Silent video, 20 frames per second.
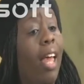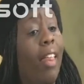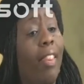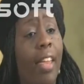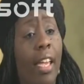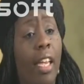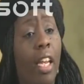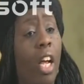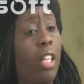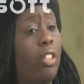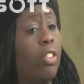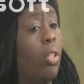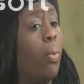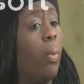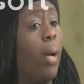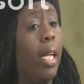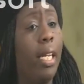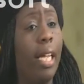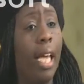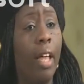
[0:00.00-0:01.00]
and they can also
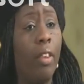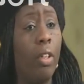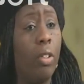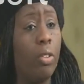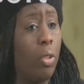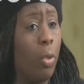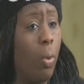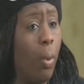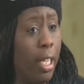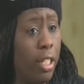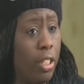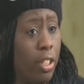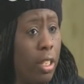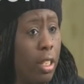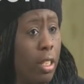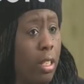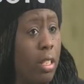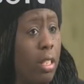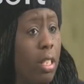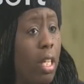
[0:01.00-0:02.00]
write down those
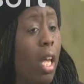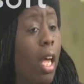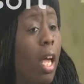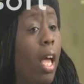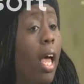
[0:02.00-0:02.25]
questions